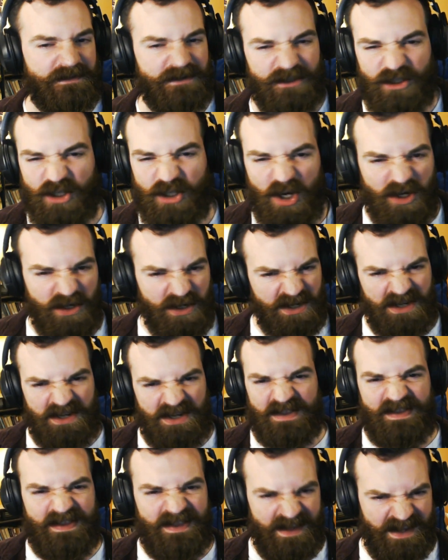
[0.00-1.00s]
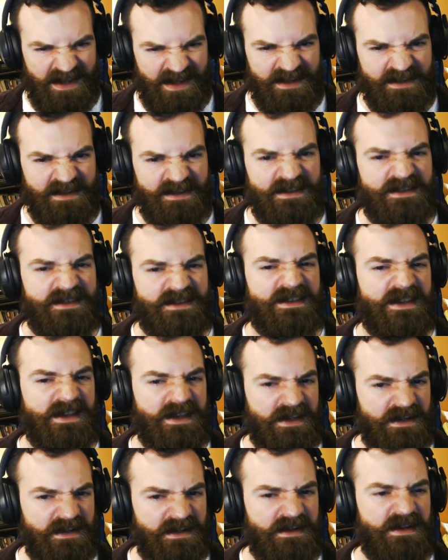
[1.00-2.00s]
dark things
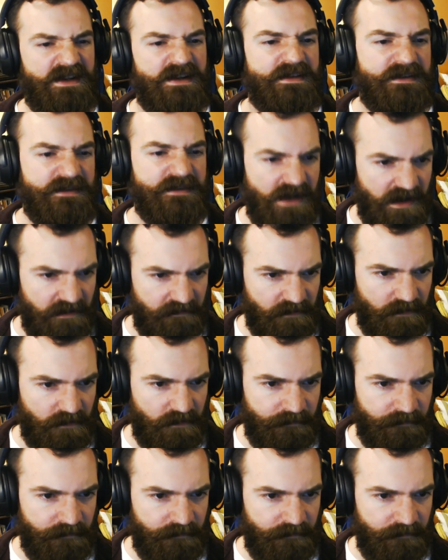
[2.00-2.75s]
in his novel.